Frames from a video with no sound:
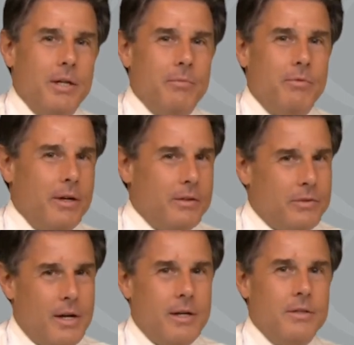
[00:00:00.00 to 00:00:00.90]
and I'm very
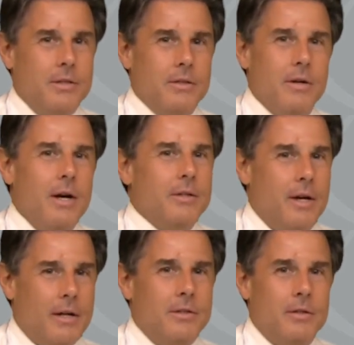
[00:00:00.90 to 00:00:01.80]
excited to
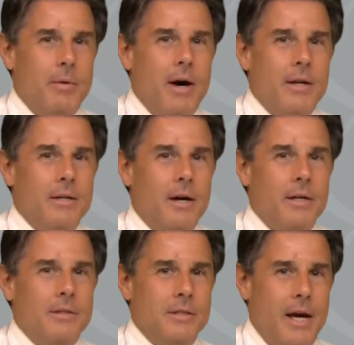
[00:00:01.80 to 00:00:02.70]
talk to you about it
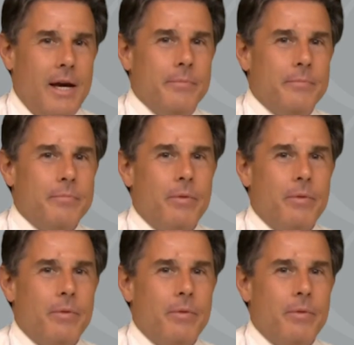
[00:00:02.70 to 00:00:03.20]
uh, today.